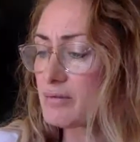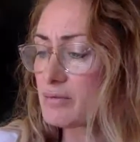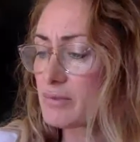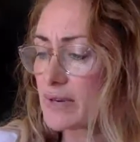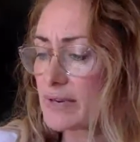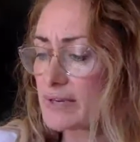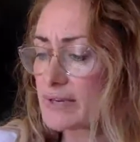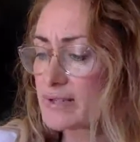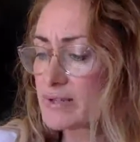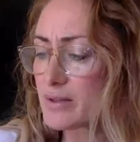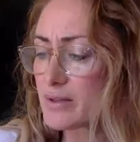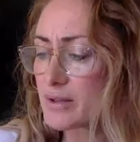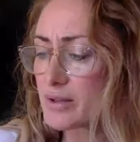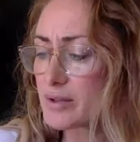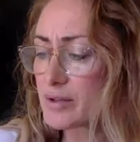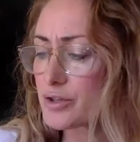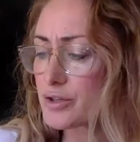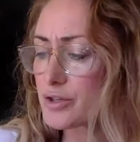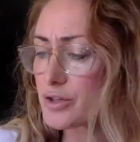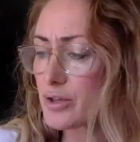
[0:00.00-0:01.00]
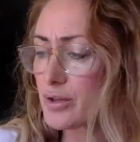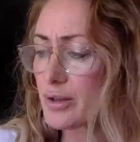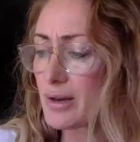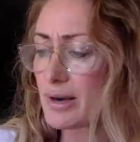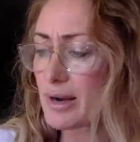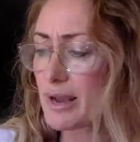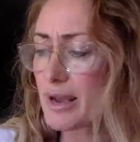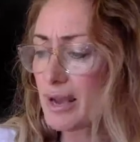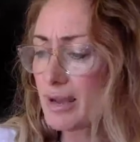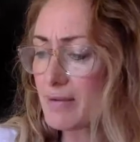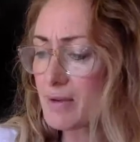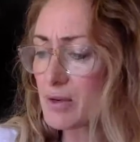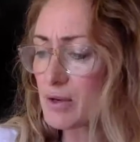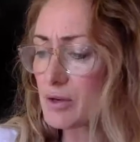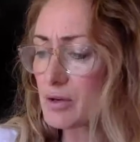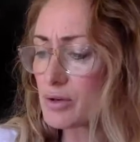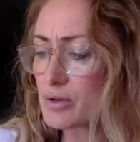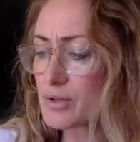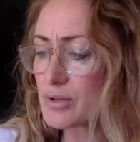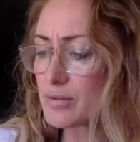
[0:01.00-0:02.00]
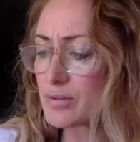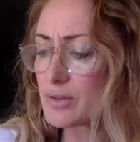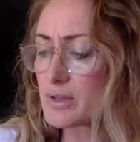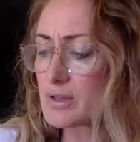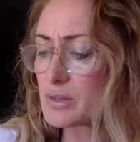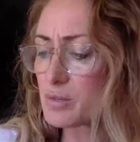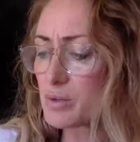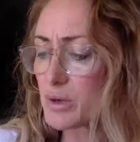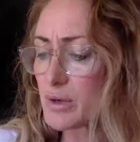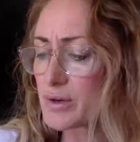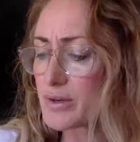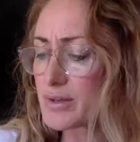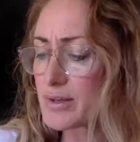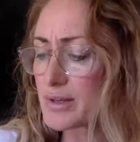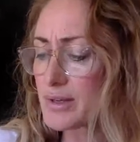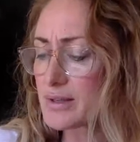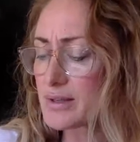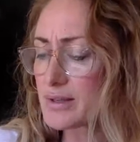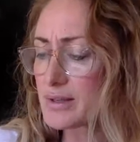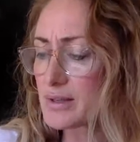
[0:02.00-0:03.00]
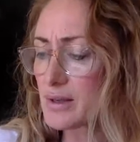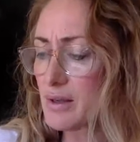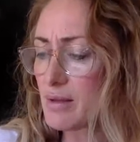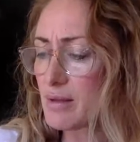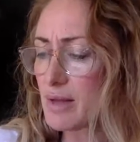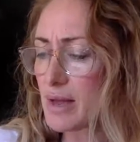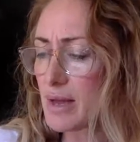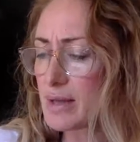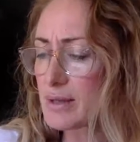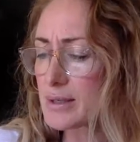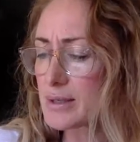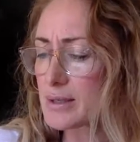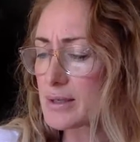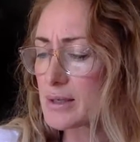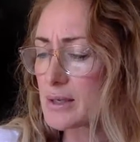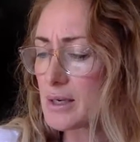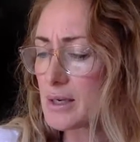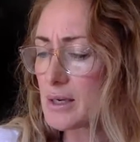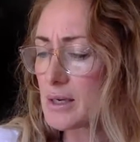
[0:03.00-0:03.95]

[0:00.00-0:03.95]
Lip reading: researched that I haven't used for this process that